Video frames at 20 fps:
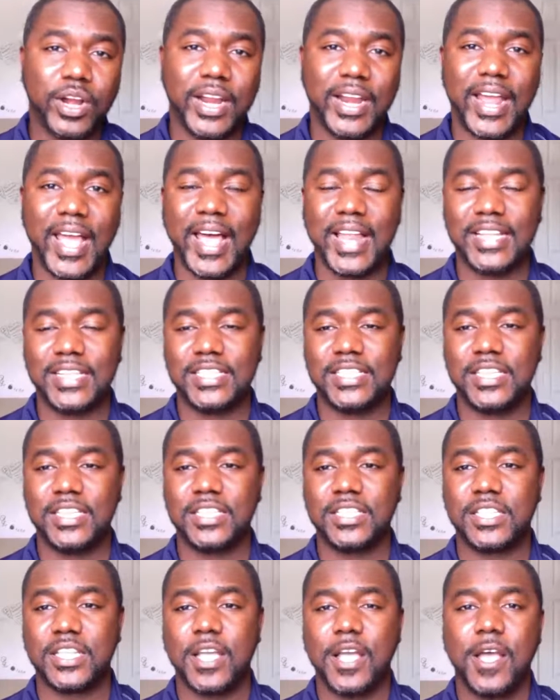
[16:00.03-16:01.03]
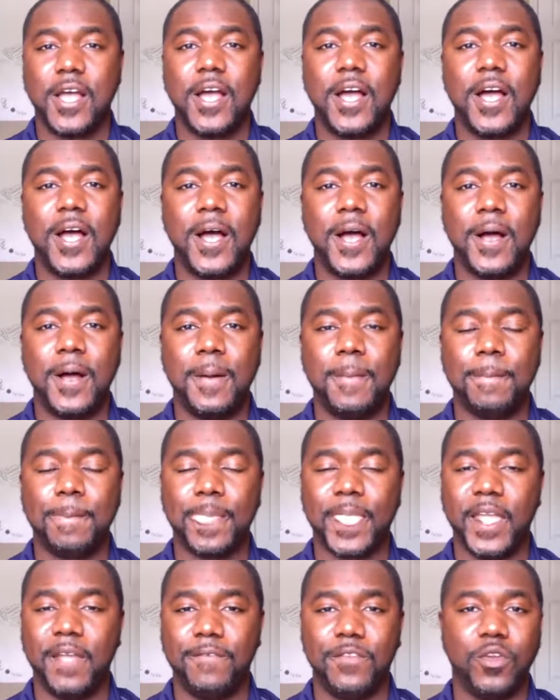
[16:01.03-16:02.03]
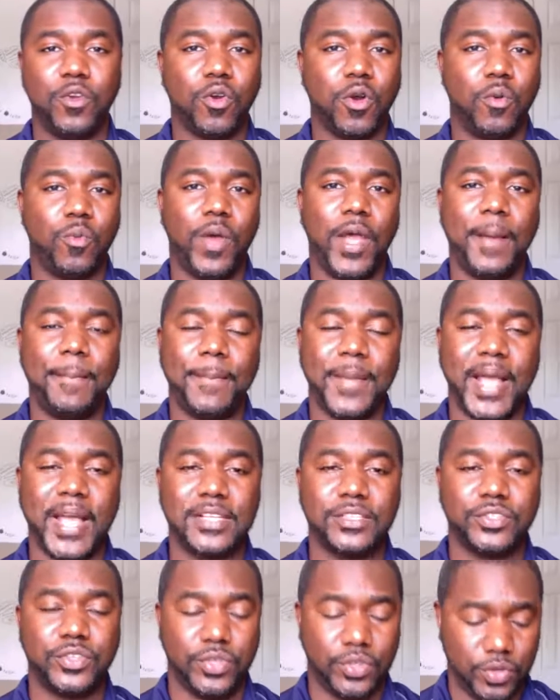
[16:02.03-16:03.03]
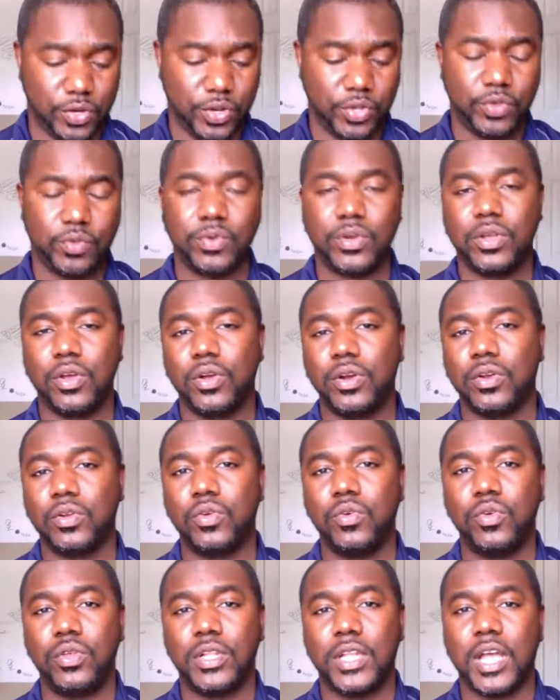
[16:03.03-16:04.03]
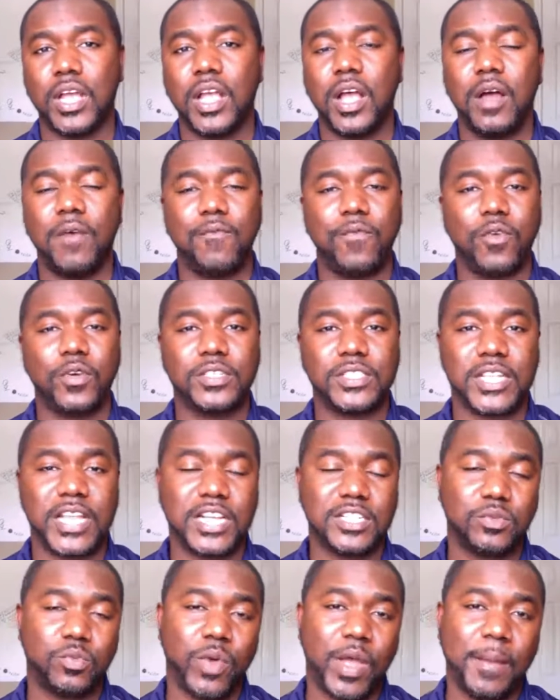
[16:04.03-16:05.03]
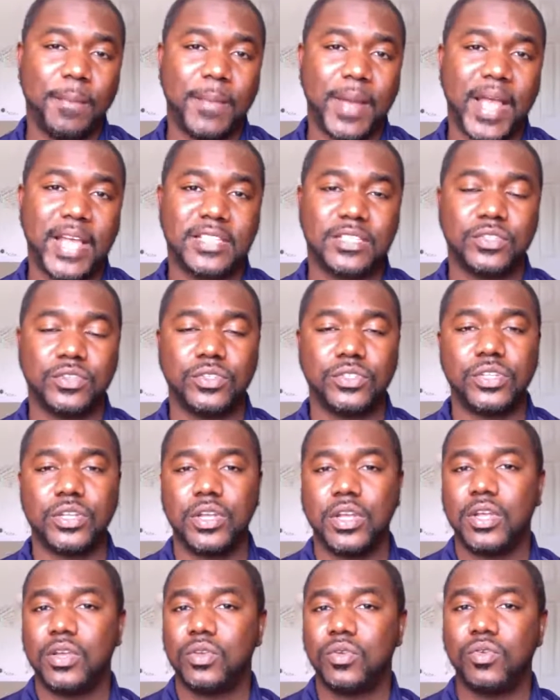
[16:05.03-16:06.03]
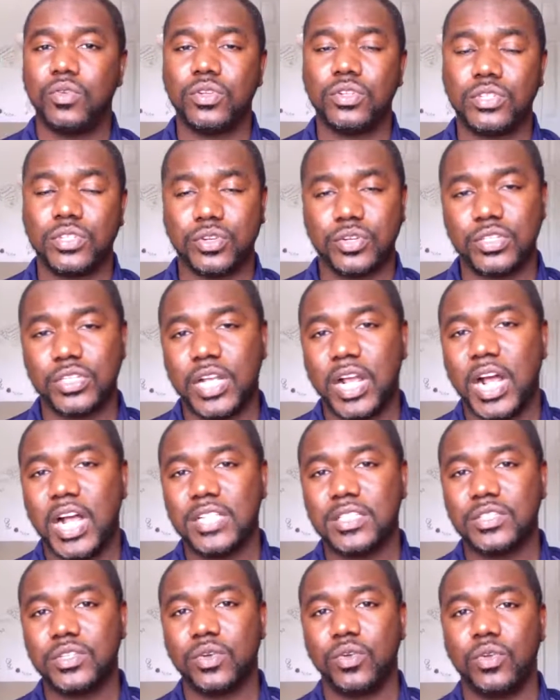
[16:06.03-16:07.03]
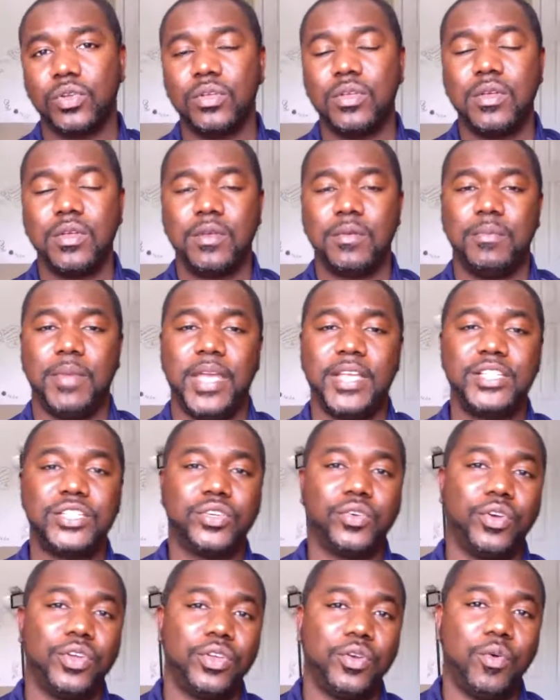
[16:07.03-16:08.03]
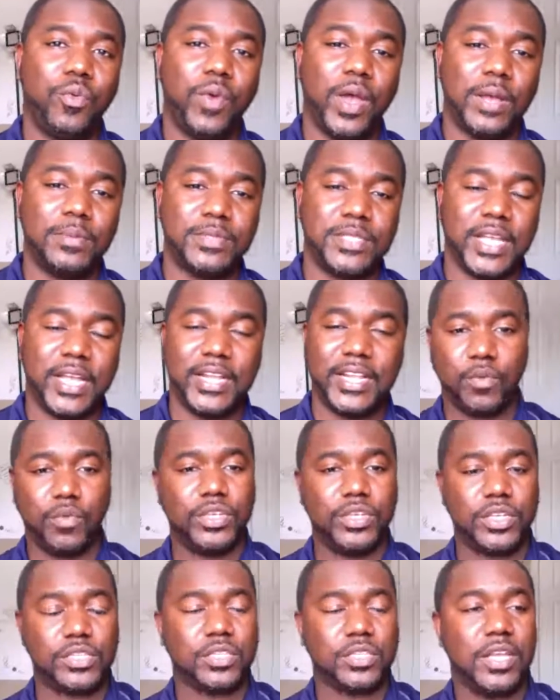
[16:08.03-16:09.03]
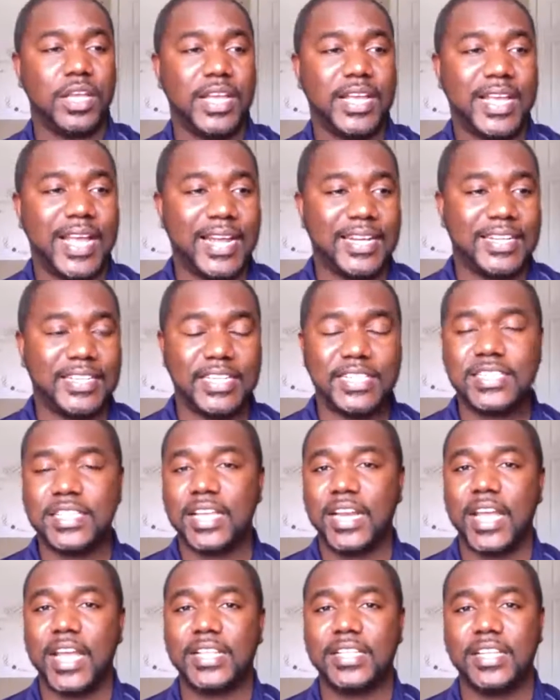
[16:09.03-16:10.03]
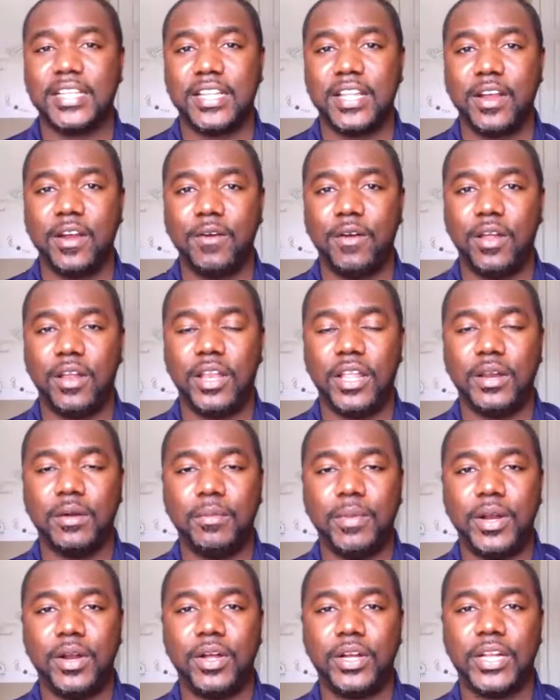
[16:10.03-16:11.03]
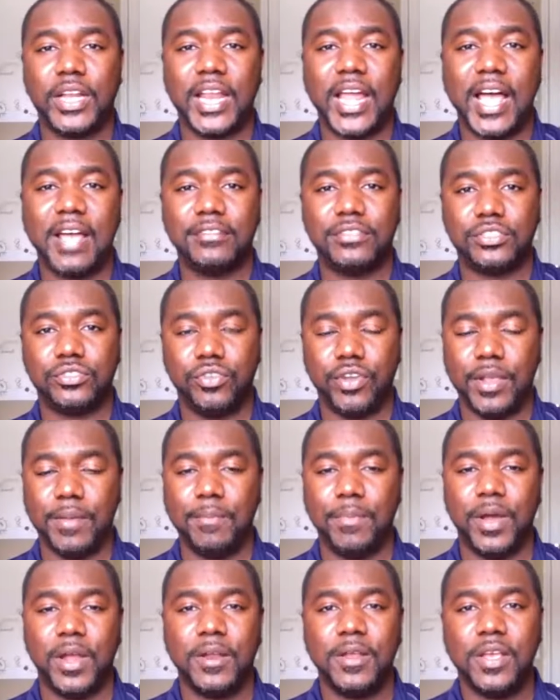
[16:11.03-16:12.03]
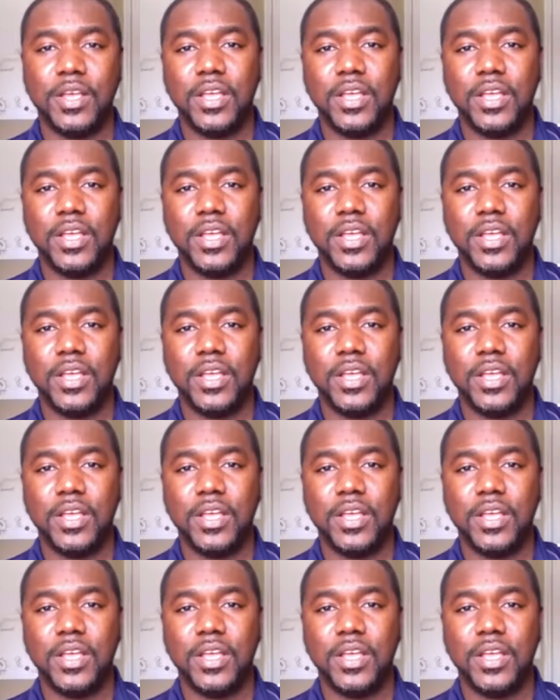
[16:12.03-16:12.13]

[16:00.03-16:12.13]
analysis. If you're a webmaster, you would go to google.com/webmasters, Google Search Console. Make sure your website that you just got disconnected there a little bit on the live stream, but